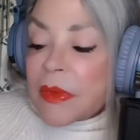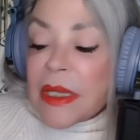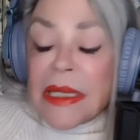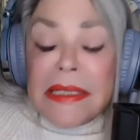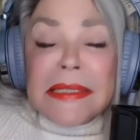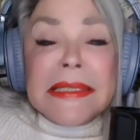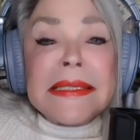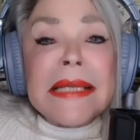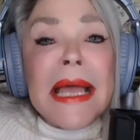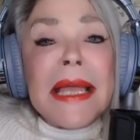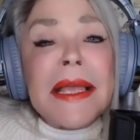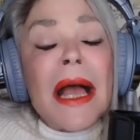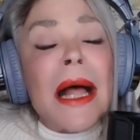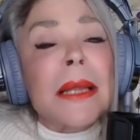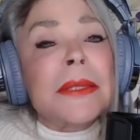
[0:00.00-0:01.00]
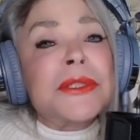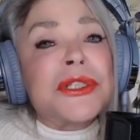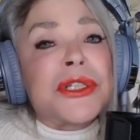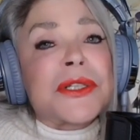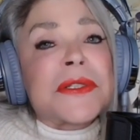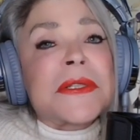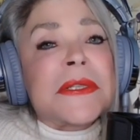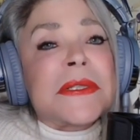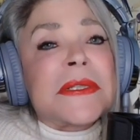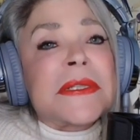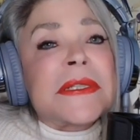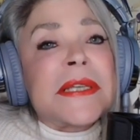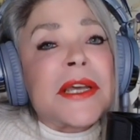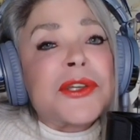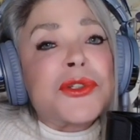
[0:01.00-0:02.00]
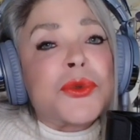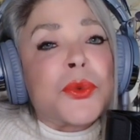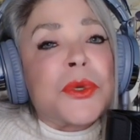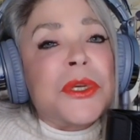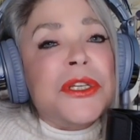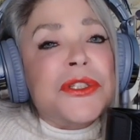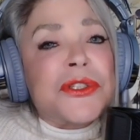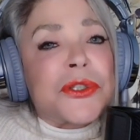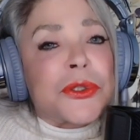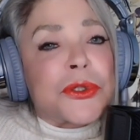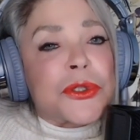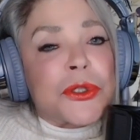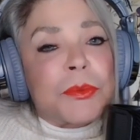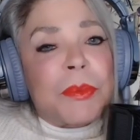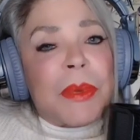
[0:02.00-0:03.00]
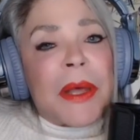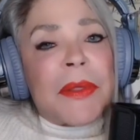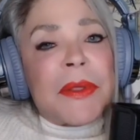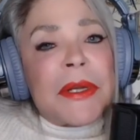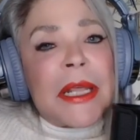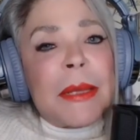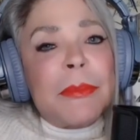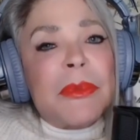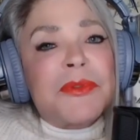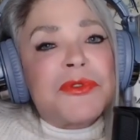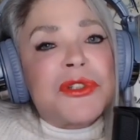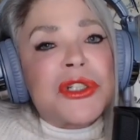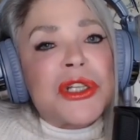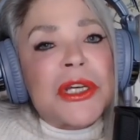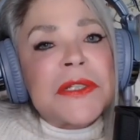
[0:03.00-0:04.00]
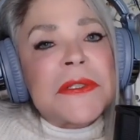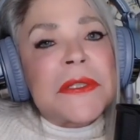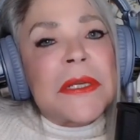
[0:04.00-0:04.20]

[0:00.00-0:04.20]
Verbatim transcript: psychologist and sex researcher by the name of Justin